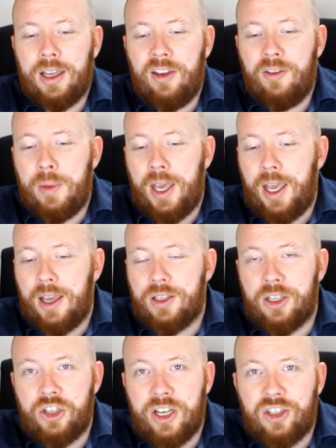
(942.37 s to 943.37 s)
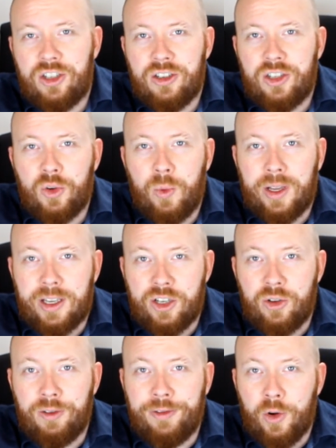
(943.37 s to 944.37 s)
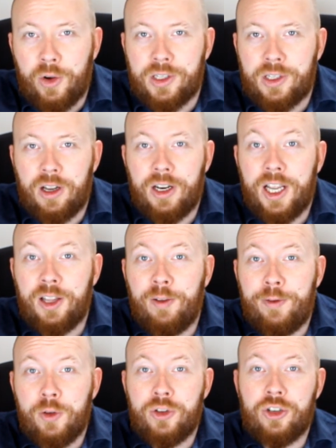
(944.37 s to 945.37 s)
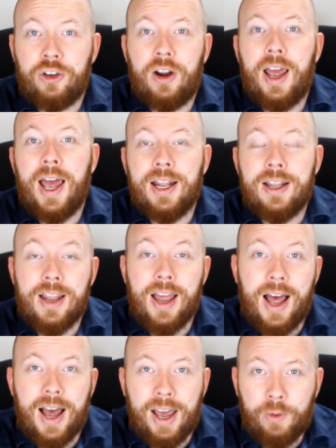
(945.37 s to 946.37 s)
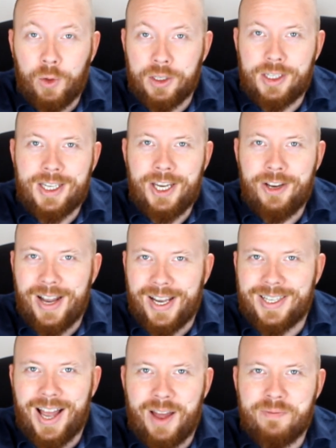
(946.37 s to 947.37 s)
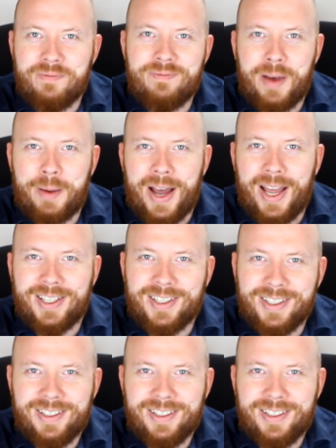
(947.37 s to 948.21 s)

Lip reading: Give me suggestions to what I should focus on in the future, and I will see you next time. Bye bye.